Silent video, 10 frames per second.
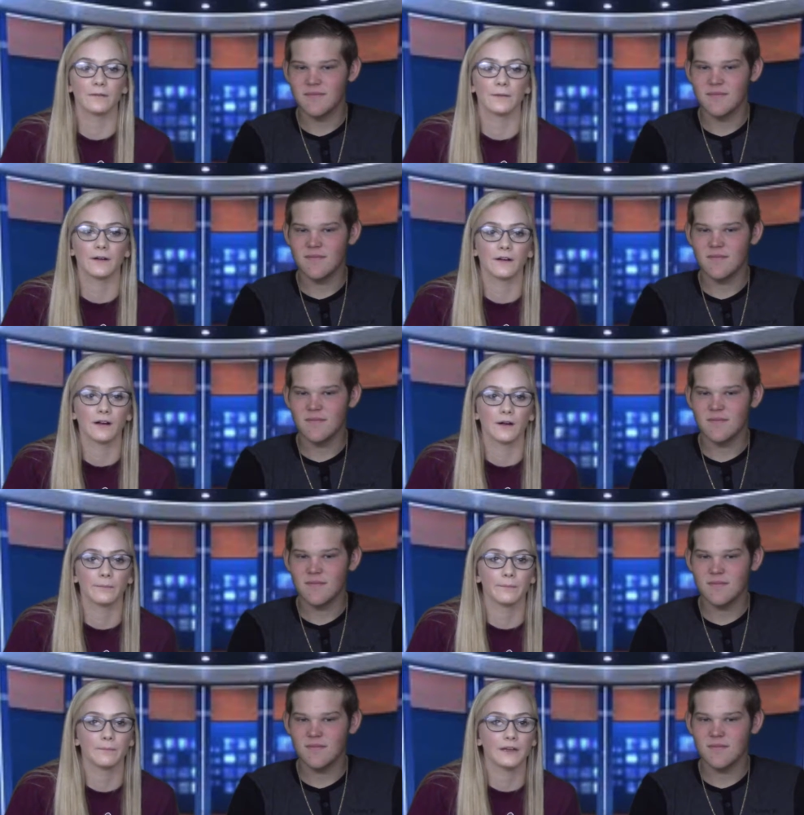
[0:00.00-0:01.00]

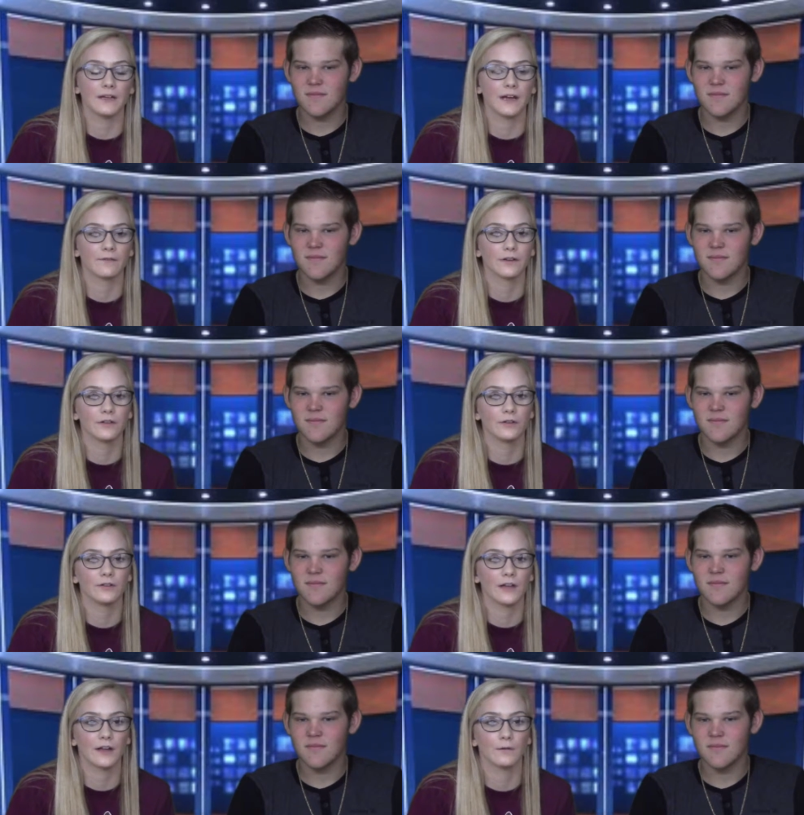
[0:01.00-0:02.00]
Speaker 1: America meet every
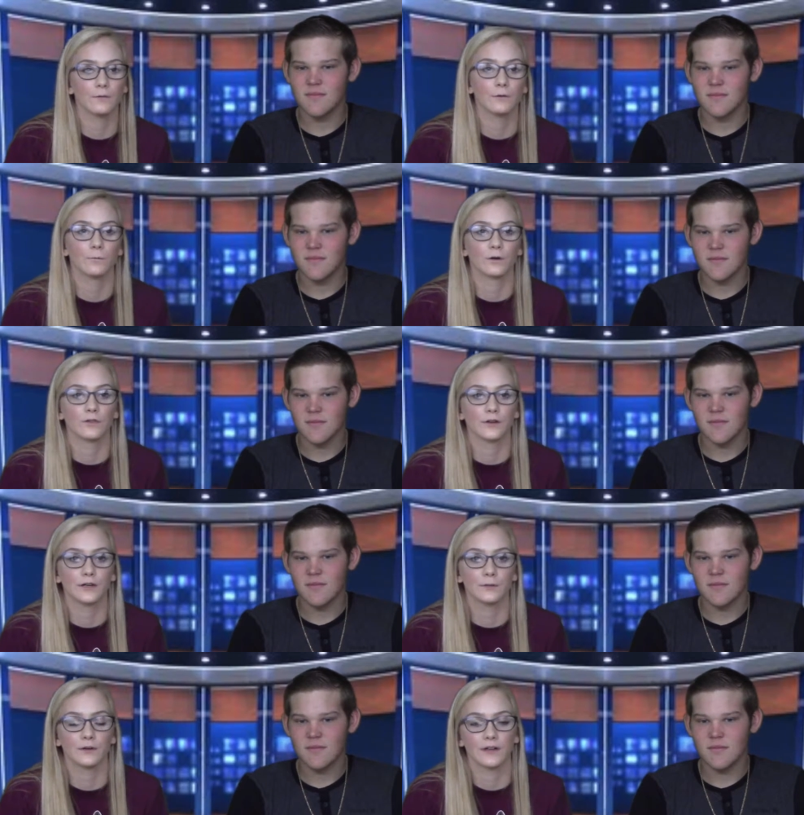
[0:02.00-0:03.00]
Tuesday in room
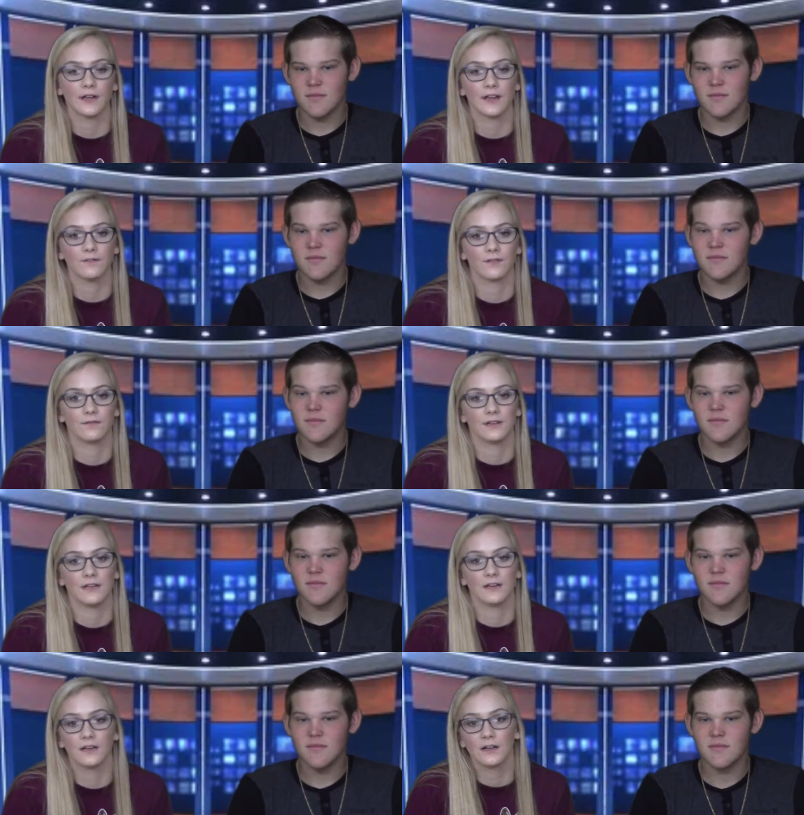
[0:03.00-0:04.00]
131 at
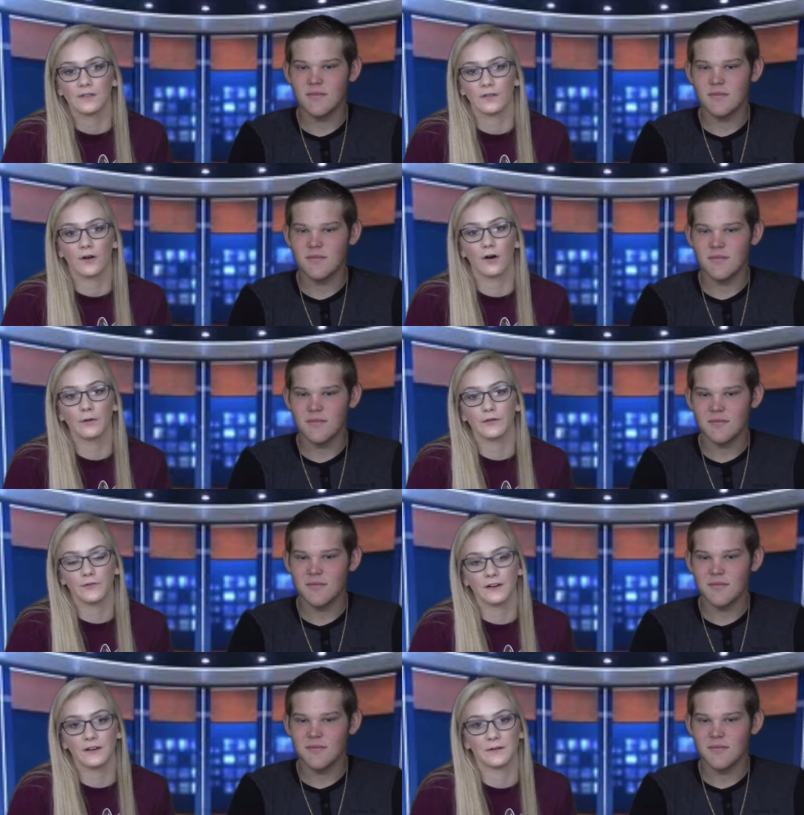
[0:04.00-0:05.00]
8:15. They're always
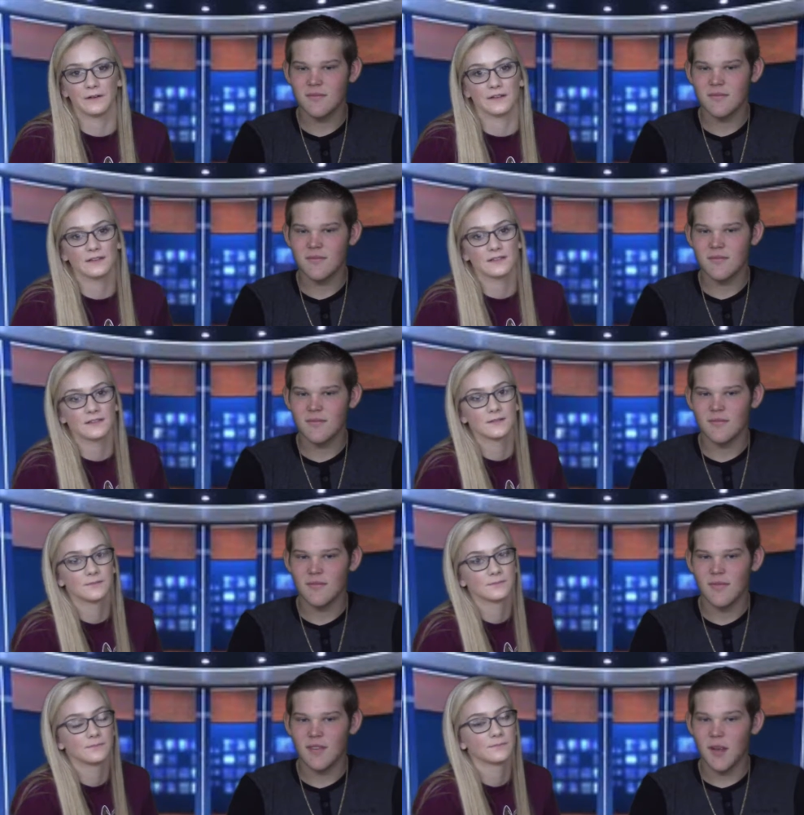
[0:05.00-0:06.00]
free donuts.
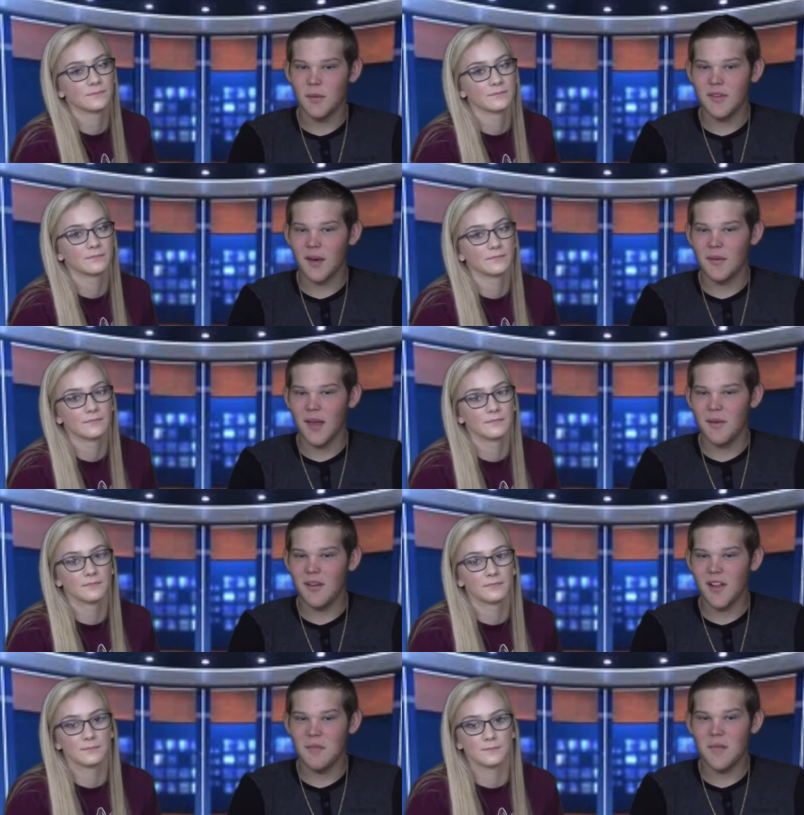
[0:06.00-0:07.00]
Speaker 2: Tabletop
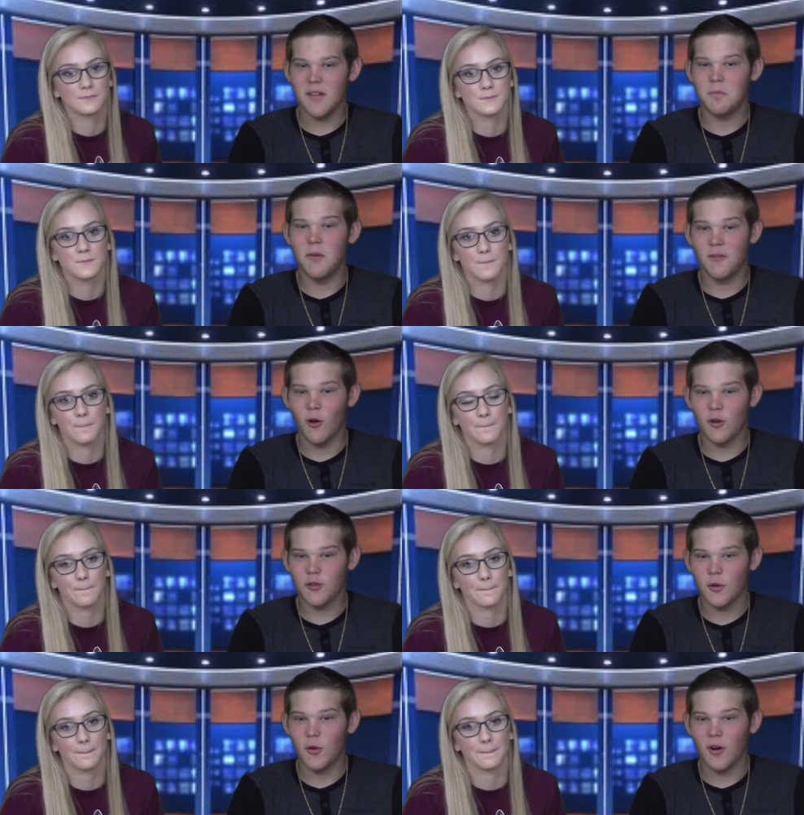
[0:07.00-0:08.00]
Gaming Club meets before
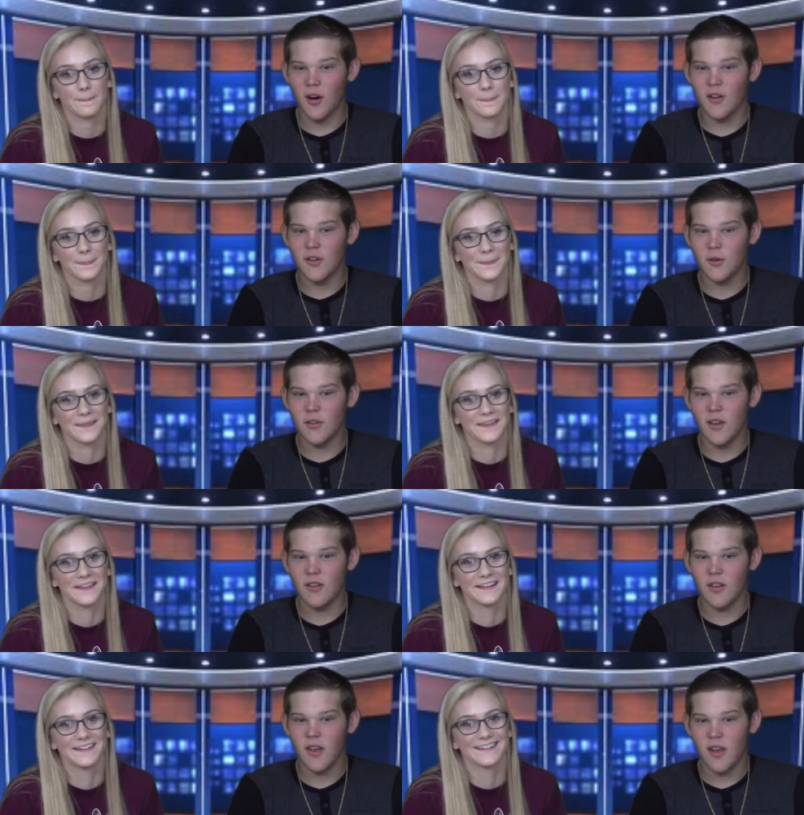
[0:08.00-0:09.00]
school on
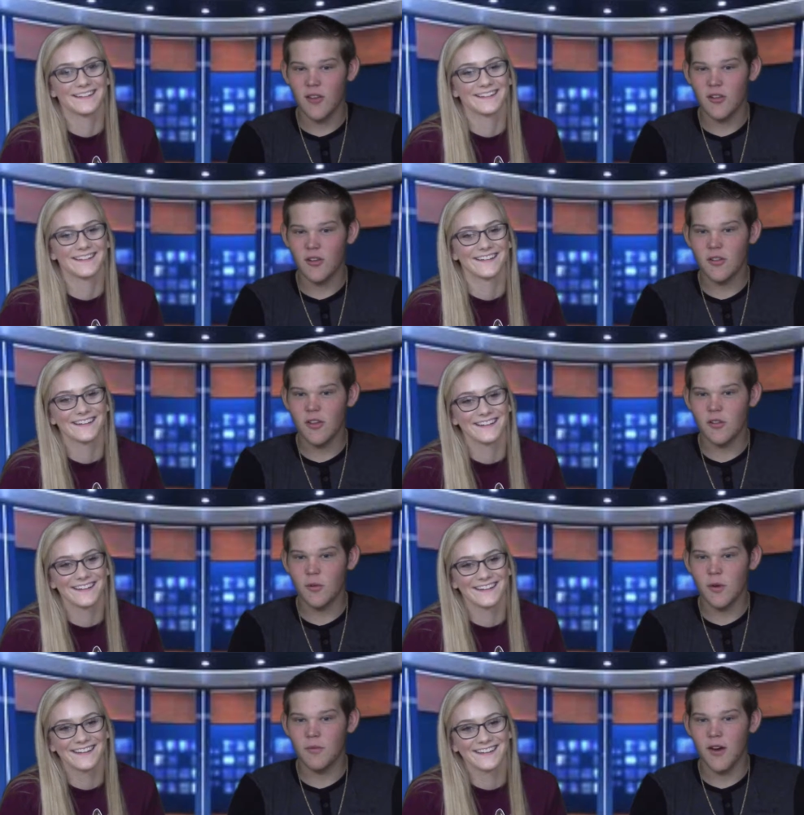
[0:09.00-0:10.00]
Tuesdays and Thursdays
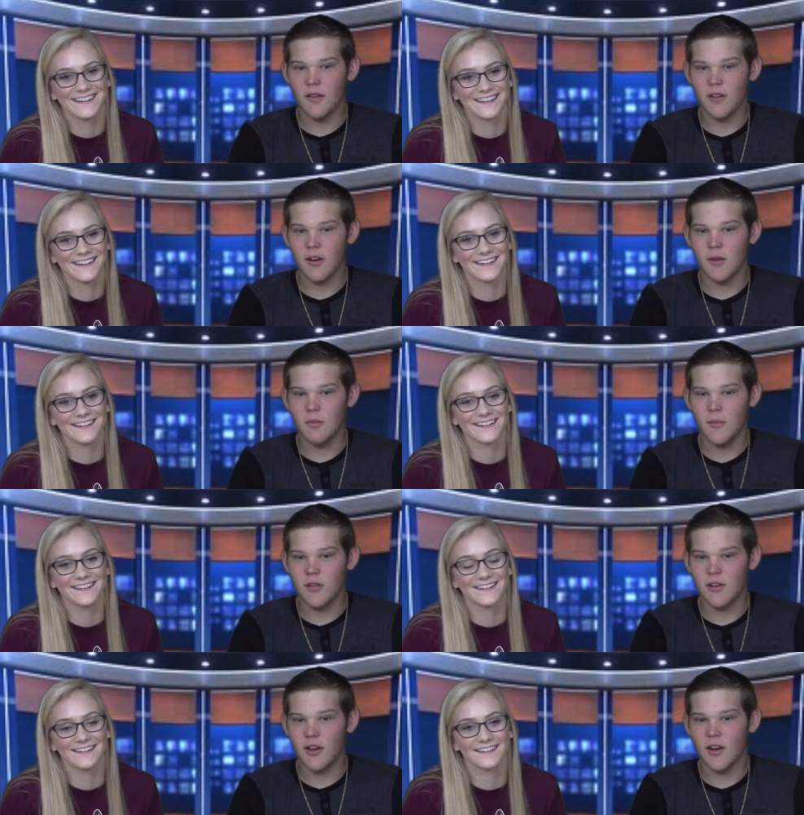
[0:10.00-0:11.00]
in room 530,
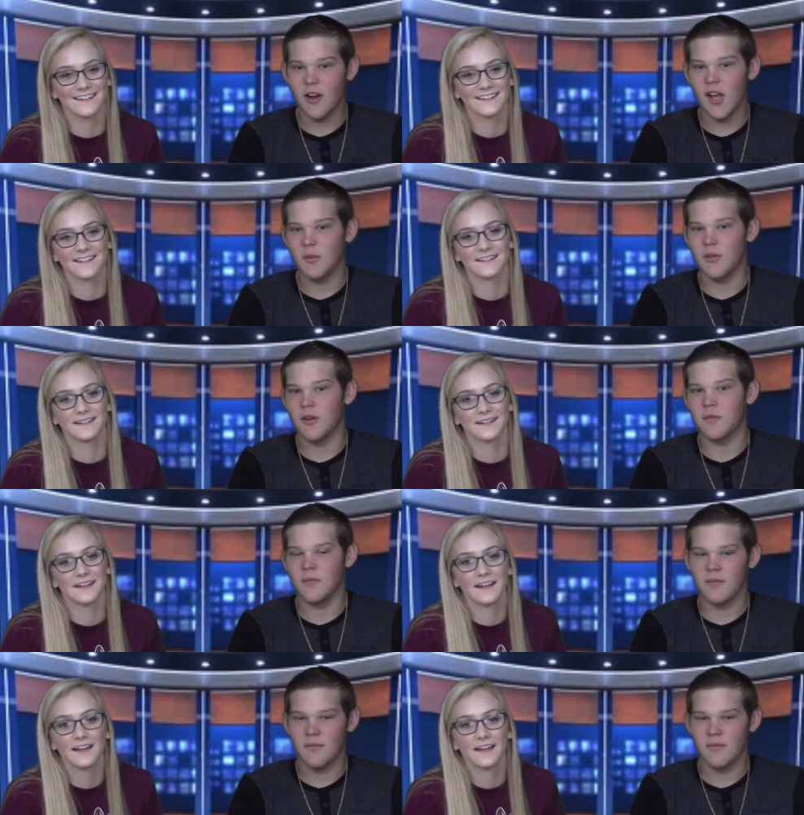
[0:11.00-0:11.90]
Mr. Cunningham's room.